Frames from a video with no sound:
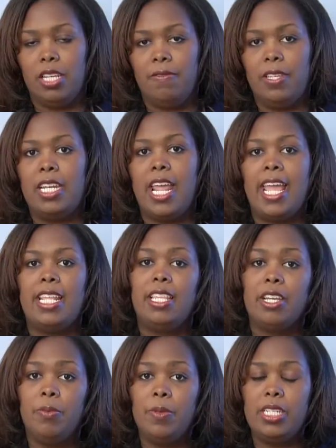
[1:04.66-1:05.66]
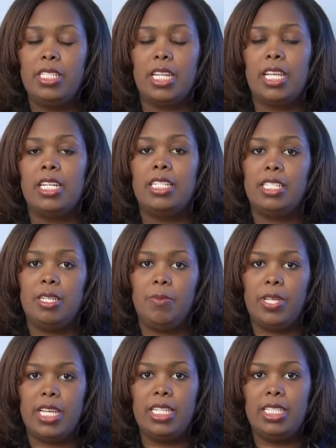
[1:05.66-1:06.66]
given a therapist and a C
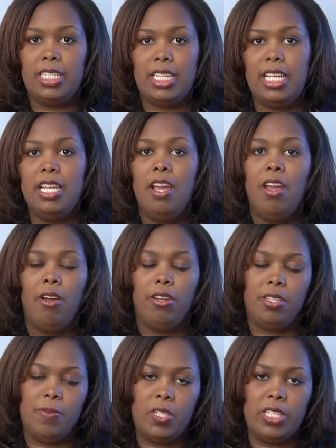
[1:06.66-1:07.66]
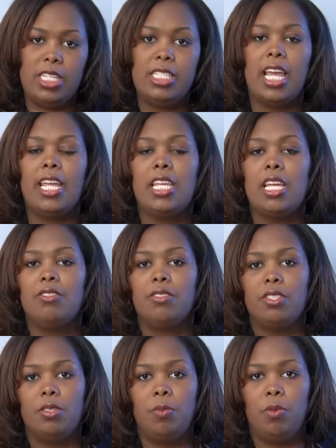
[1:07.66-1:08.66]
P S T, community
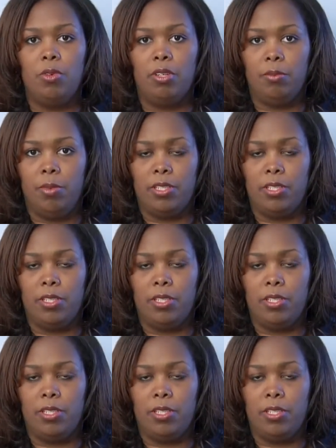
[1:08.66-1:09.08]
psychiatric support